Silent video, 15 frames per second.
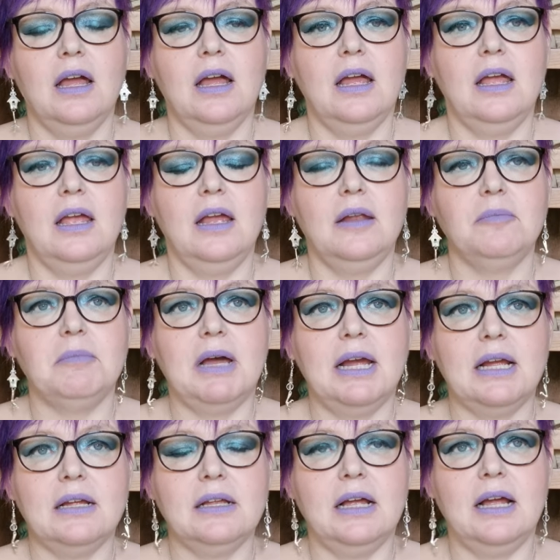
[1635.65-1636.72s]
And
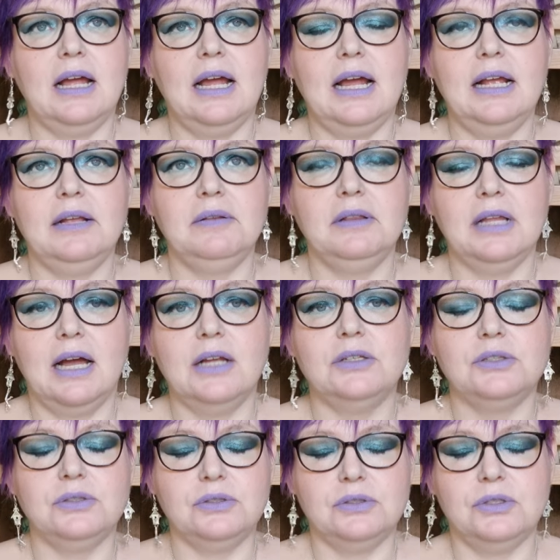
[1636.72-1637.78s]
I
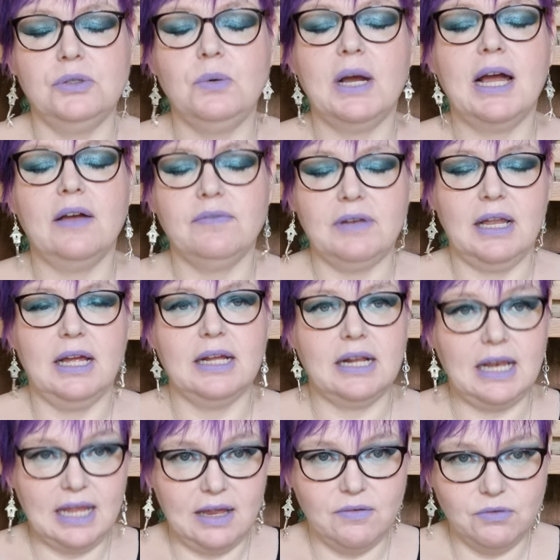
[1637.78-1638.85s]
do have, like,
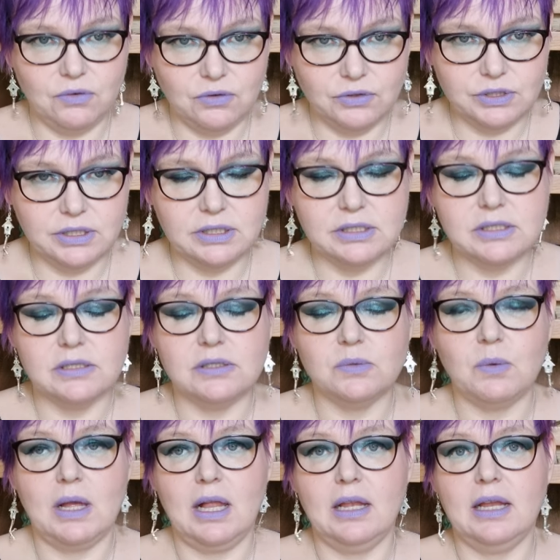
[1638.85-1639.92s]
clairaudience as
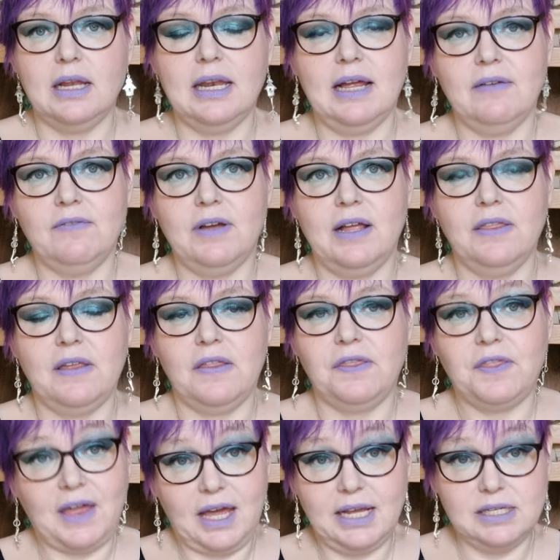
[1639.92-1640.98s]
well. And I find that
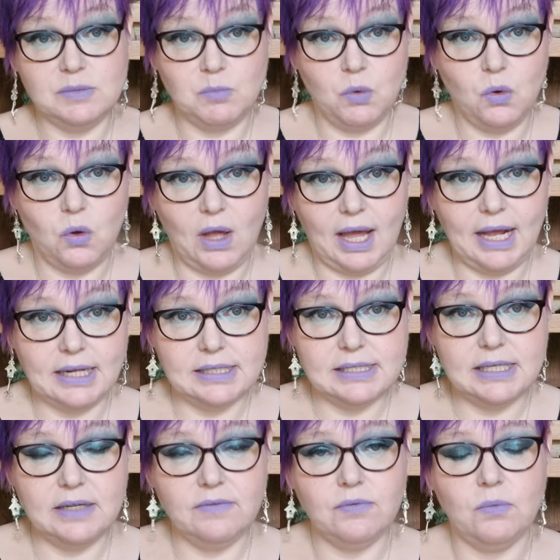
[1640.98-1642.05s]
that is more
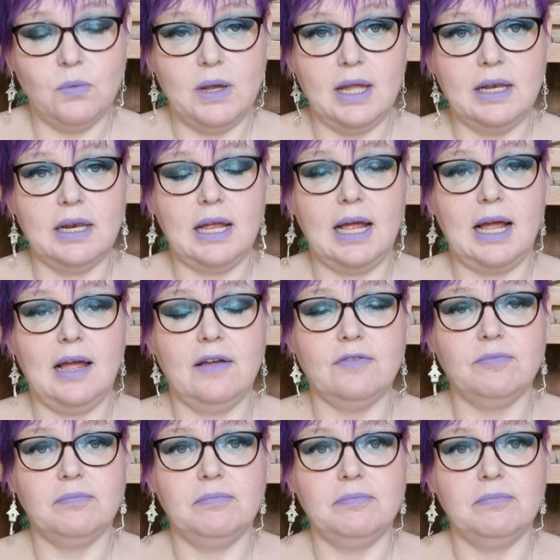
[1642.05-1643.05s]
active when I've